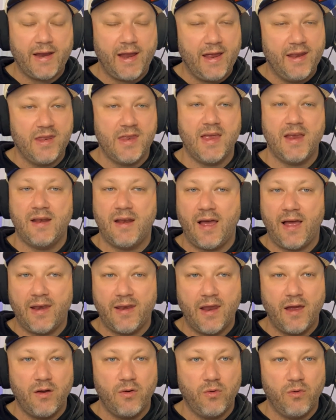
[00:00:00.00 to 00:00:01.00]
And then I
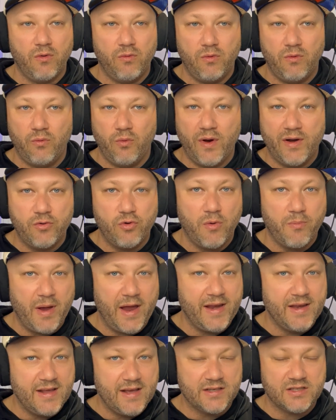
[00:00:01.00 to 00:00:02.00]
know when
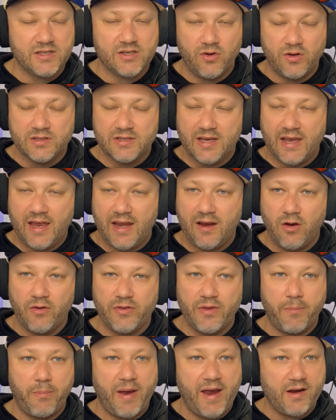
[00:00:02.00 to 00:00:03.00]
Romania starts getting on
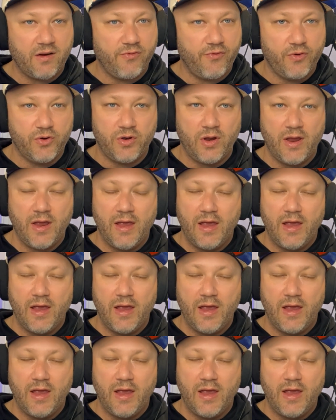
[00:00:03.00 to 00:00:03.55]
the back foot,